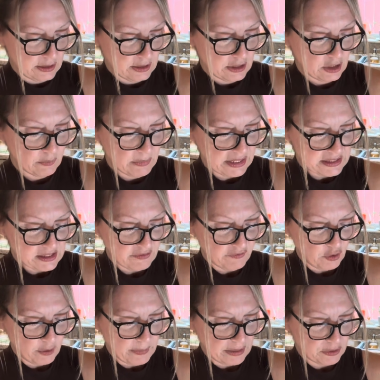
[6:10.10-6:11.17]
You mix it for
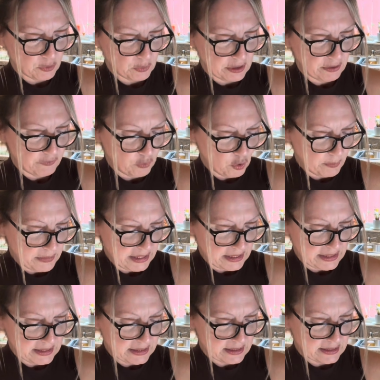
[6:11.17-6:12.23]
about 3 to 4
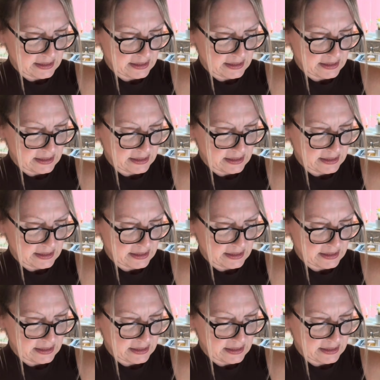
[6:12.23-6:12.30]
minutes.